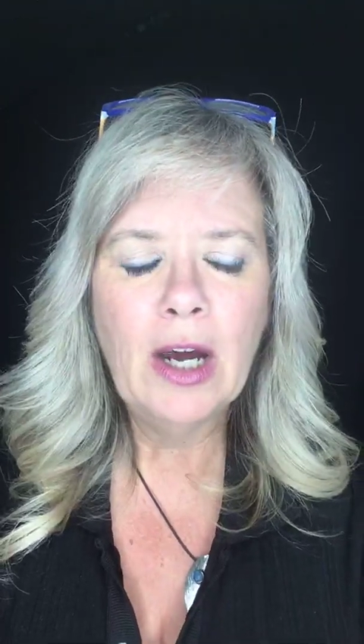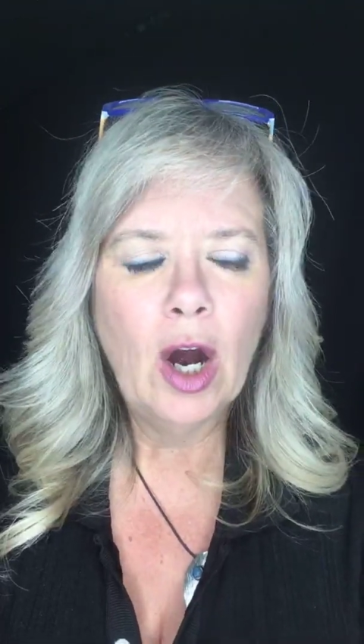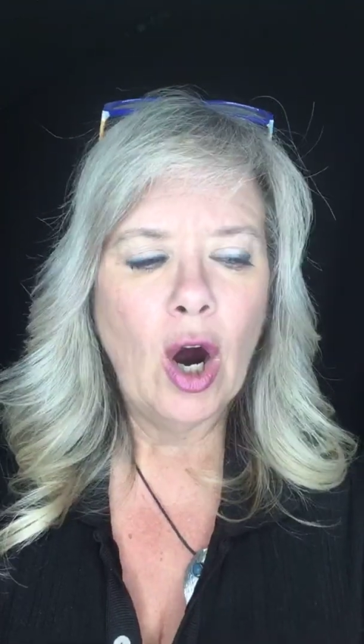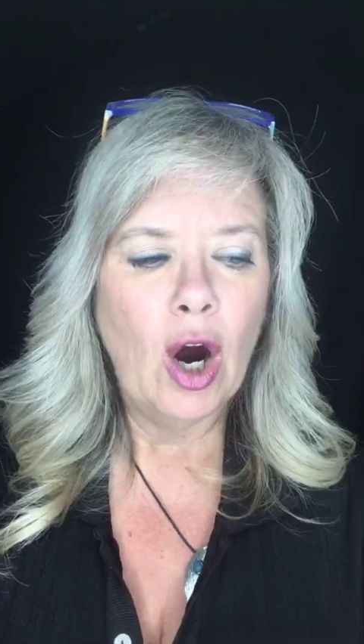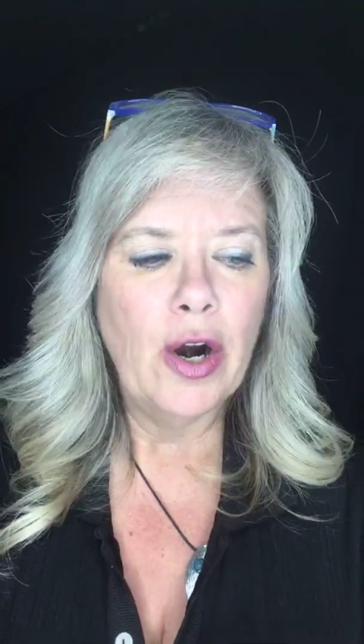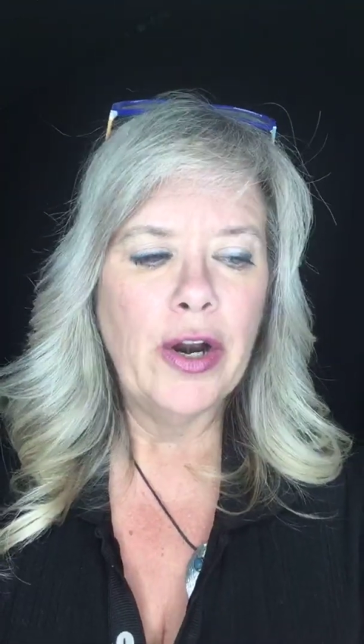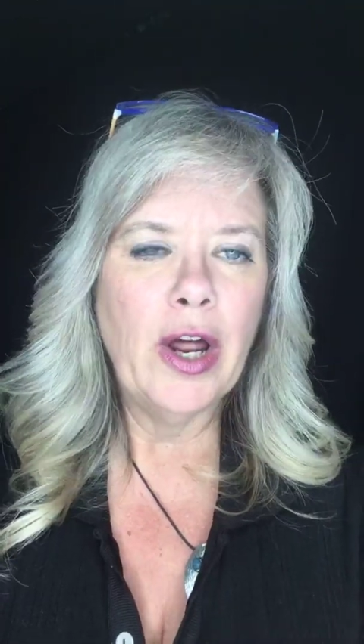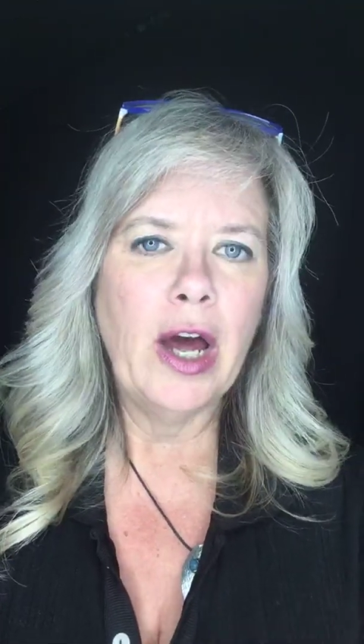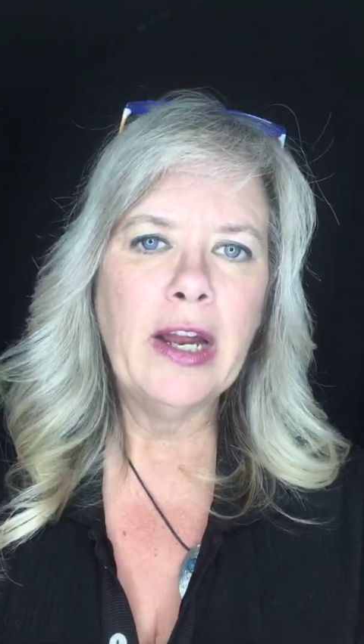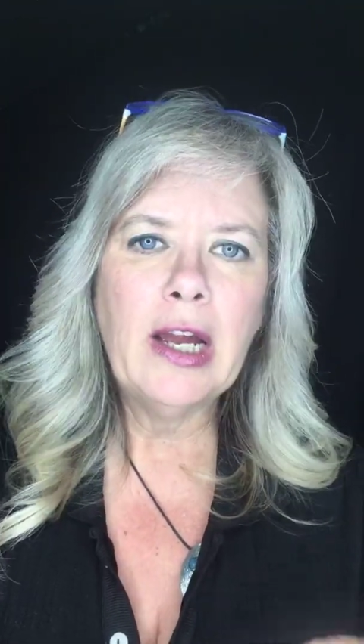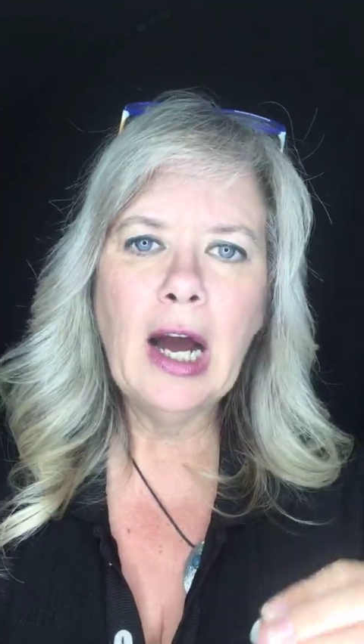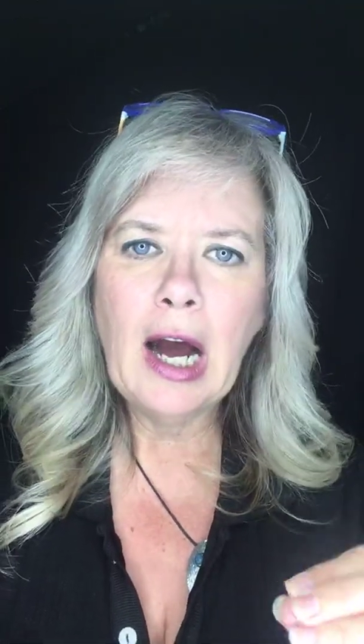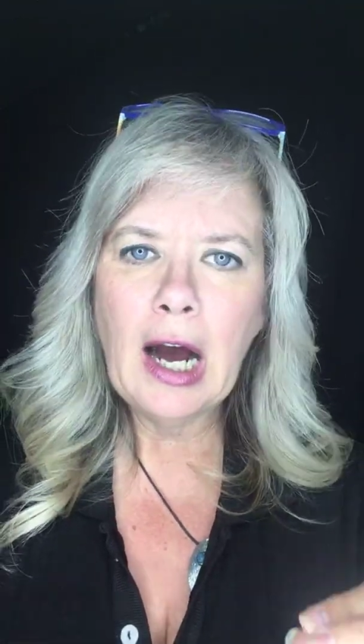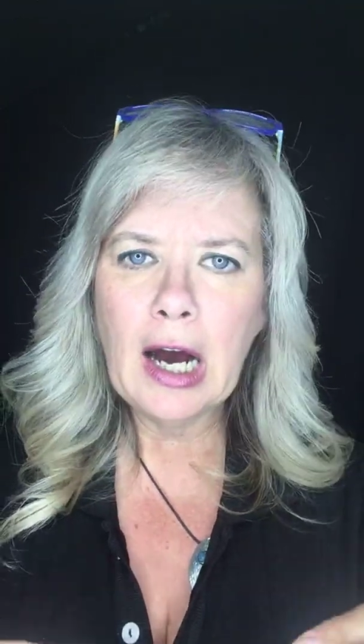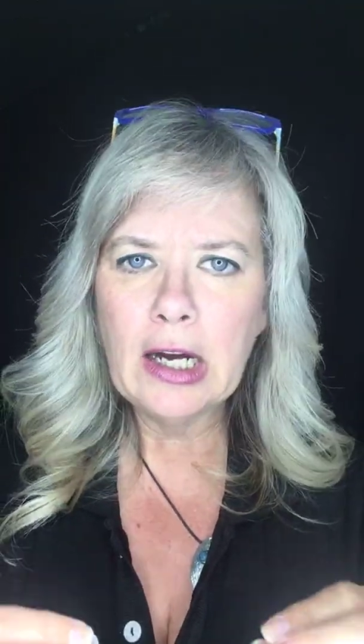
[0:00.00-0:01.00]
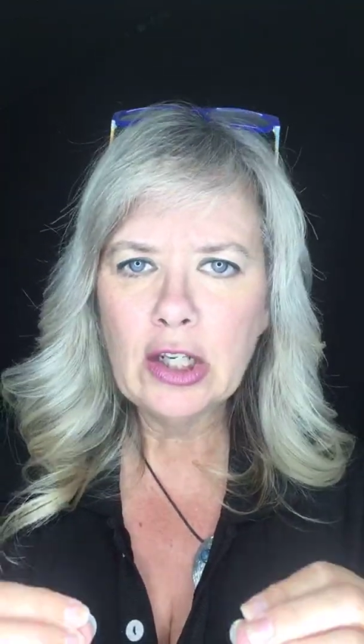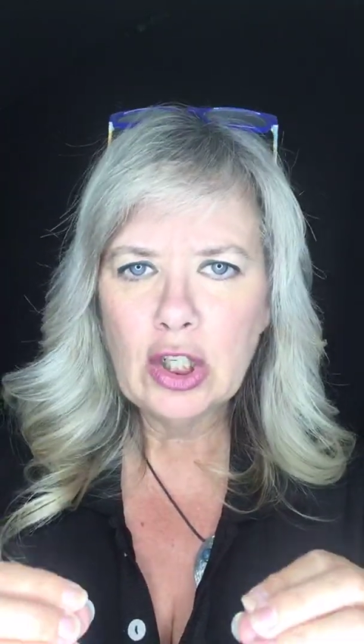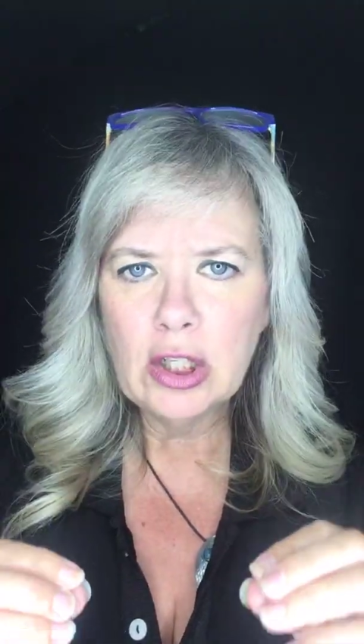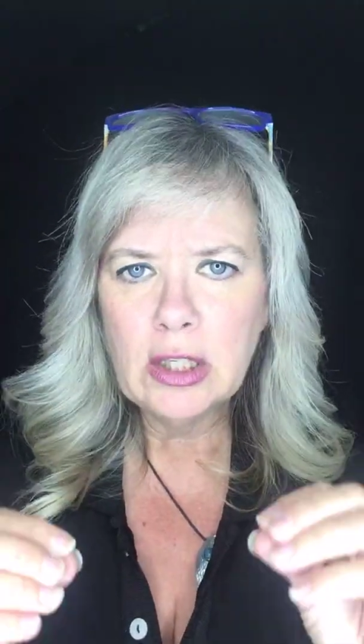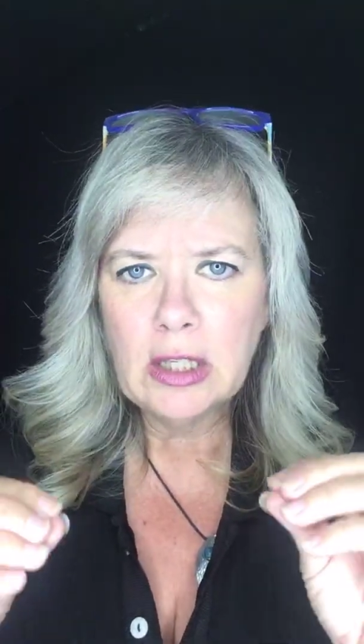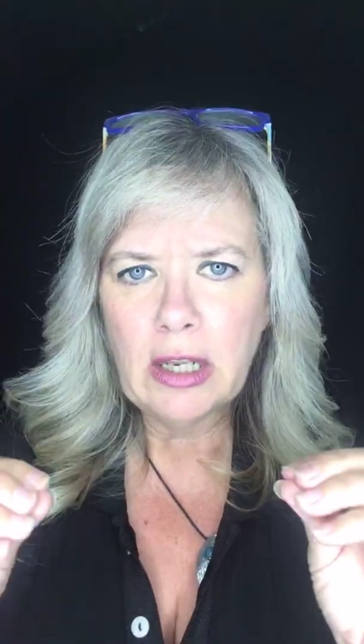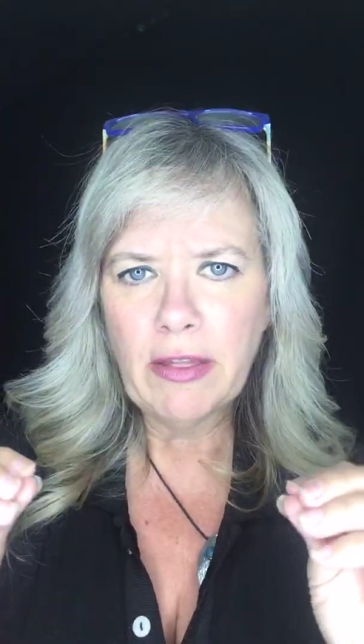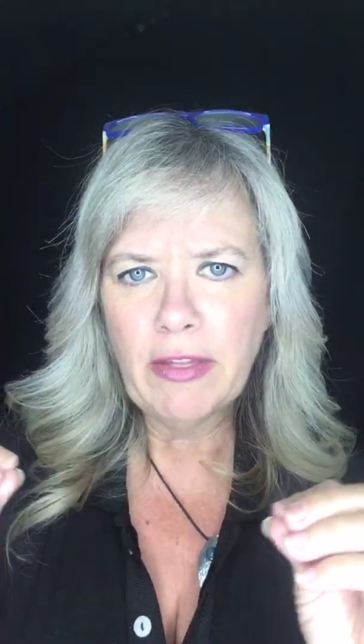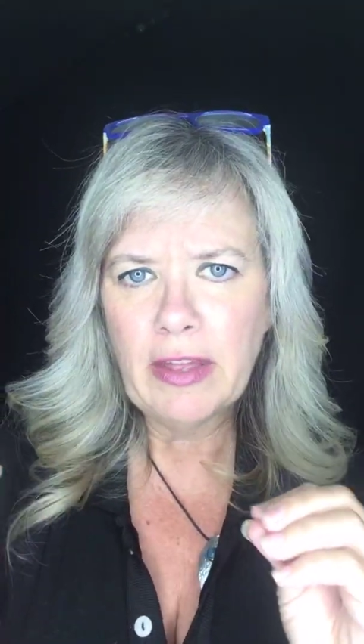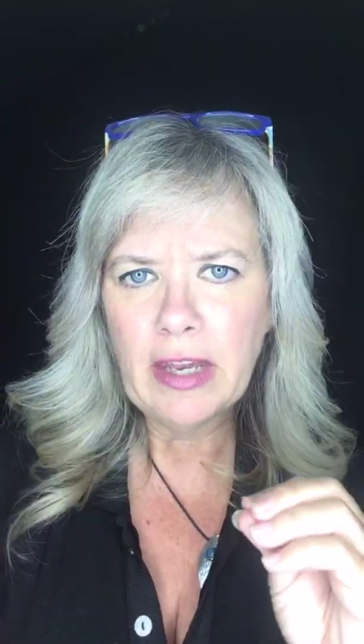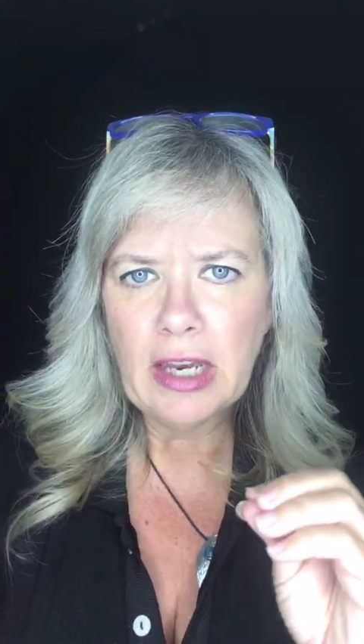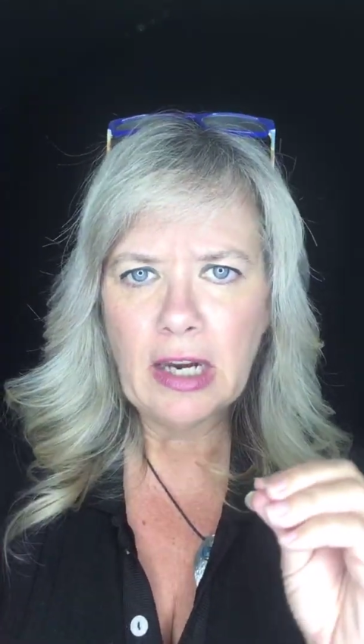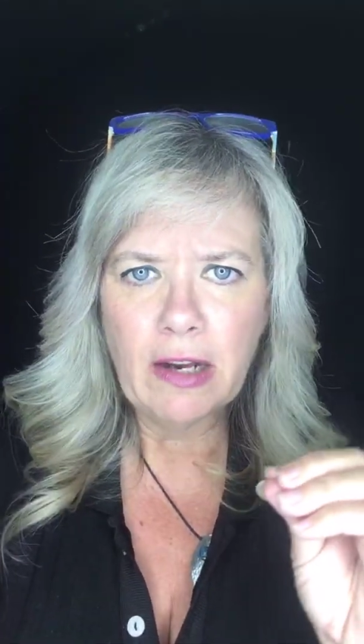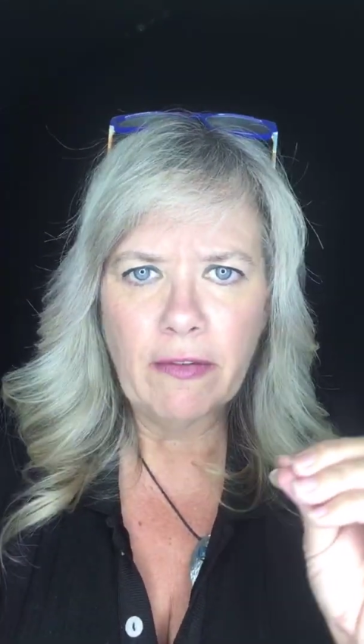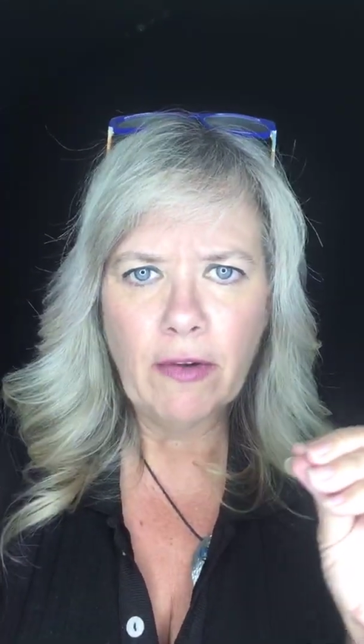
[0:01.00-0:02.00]
are not consciously
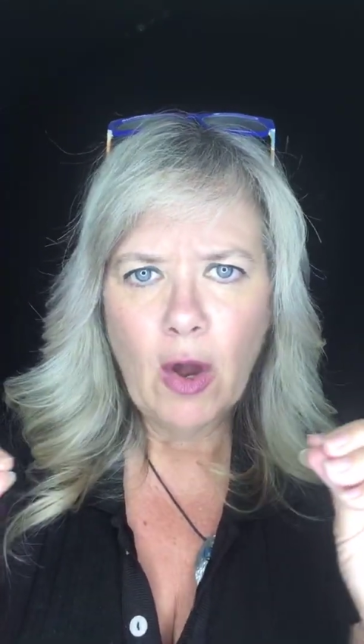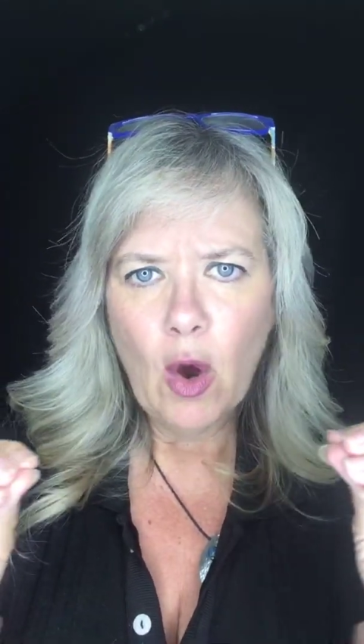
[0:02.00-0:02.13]
thinking of